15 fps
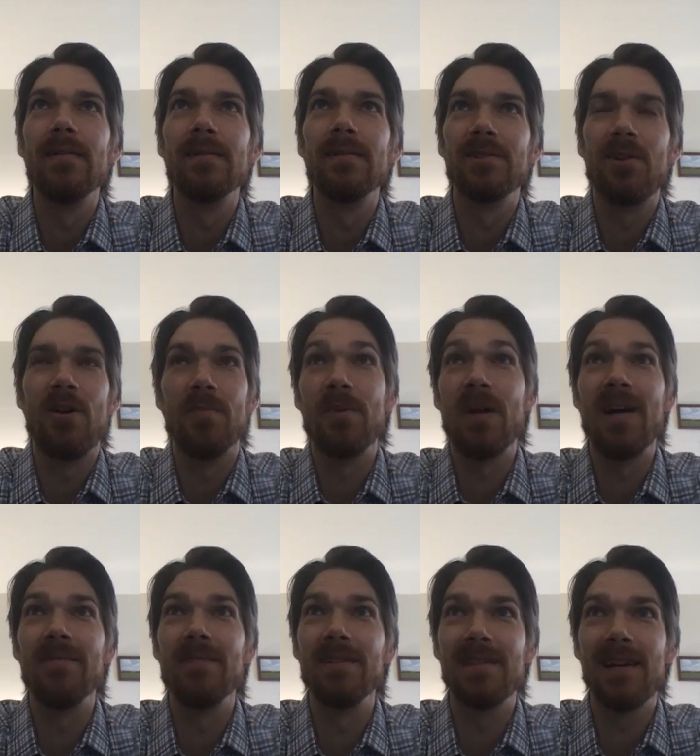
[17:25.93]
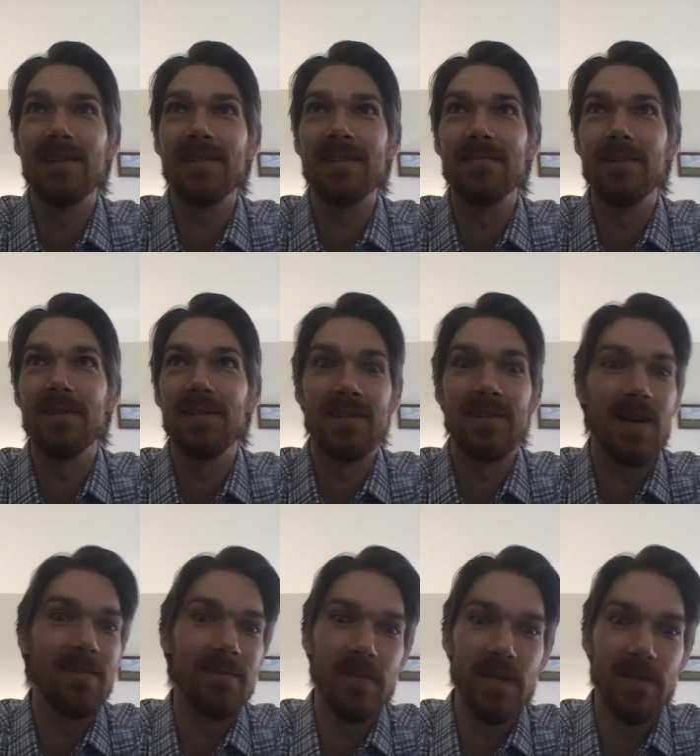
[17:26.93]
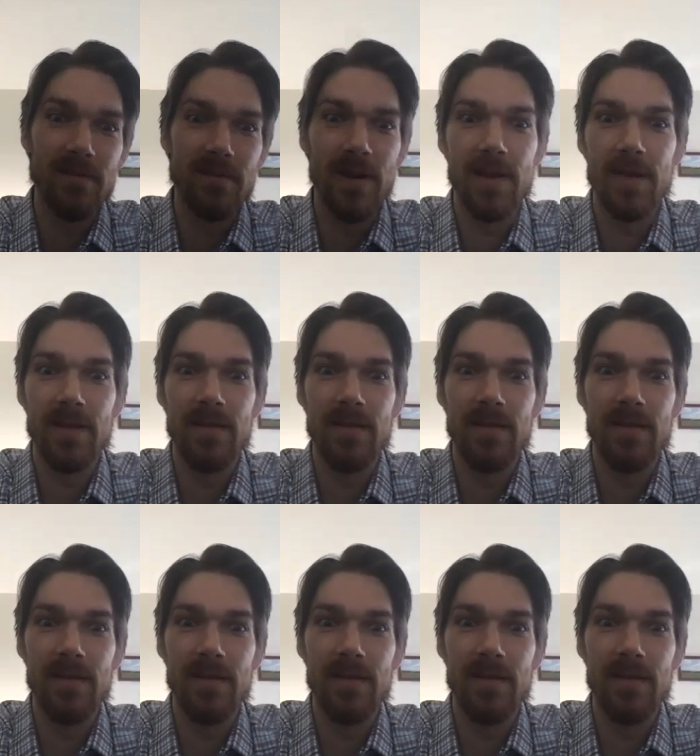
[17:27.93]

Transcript: let's call it private sector versus government, right?